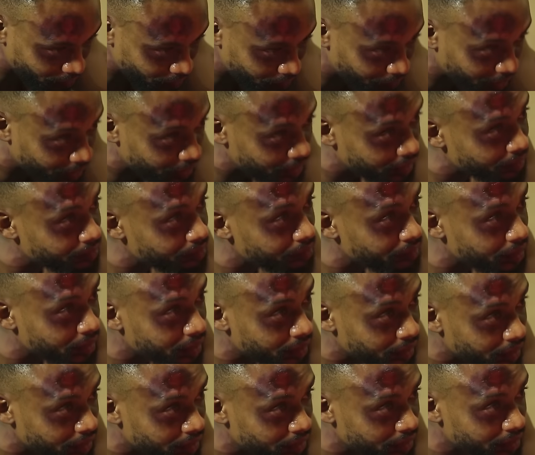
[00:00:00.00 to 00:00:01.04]
Imagine
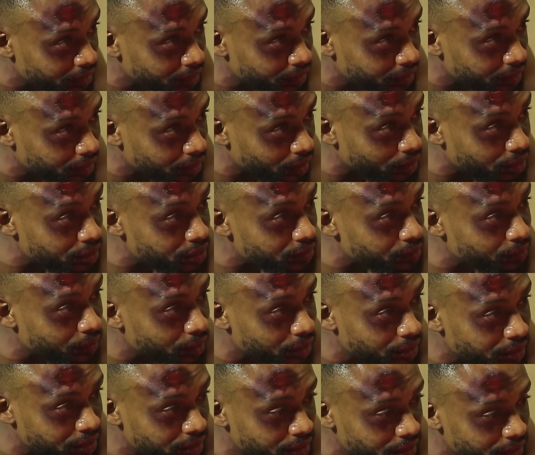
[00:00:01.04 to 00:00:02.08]
me,
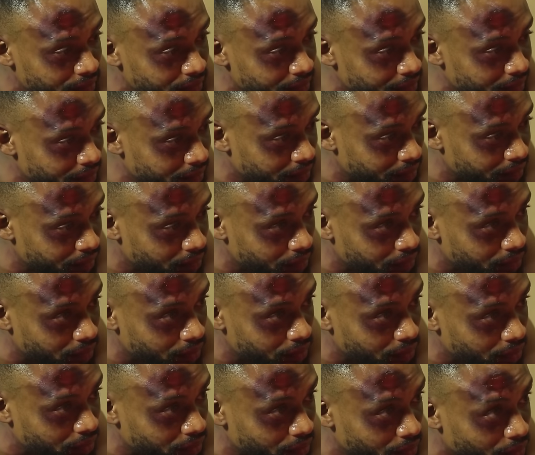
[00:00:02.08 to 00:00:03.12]
Cosmos,
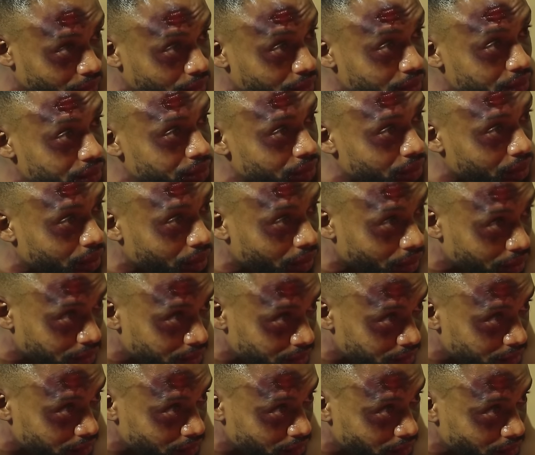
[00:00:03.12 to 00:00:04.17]
going to
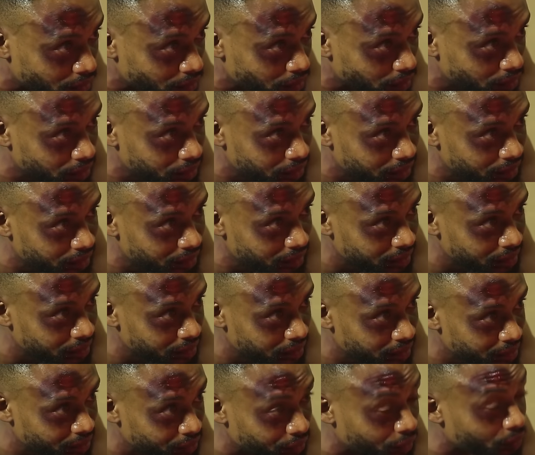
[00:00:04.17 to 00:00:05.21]
court
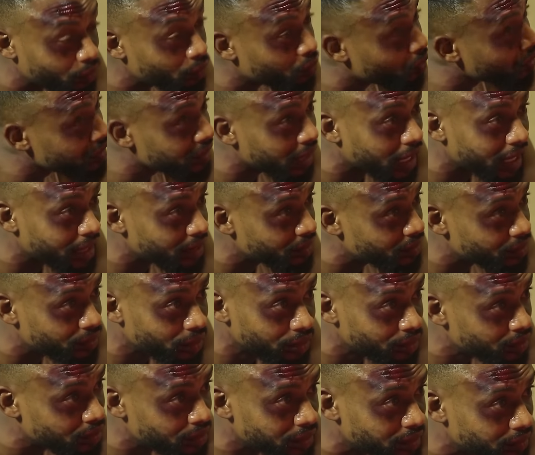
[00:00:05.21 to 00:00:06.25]
for what I
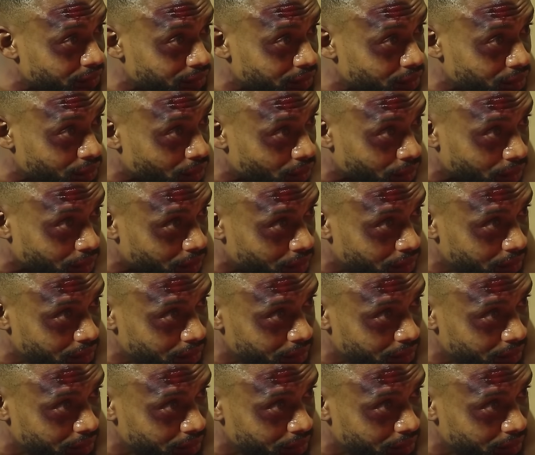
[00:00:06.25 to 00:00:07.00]
don't even know.